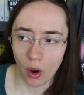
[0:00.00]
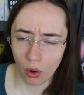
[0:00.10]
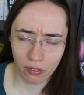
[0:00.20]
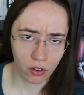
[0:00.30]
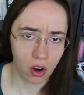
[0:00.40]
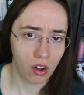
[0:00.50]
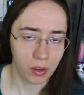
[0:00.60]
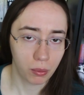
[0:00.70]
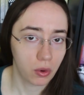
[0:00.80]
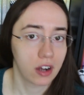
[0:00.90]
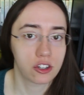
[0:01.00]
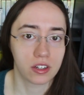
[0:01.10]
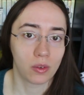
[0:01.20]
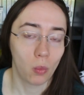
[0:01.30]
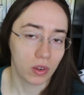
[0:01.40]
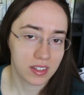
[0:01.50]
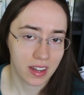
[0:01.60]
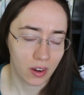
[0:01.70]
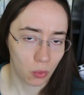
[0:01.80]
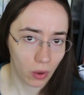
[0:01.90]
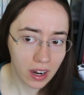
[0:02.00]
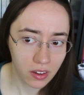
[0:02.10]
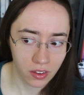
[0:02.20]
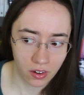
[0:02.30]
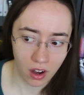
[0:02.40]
overall impression once I'd read the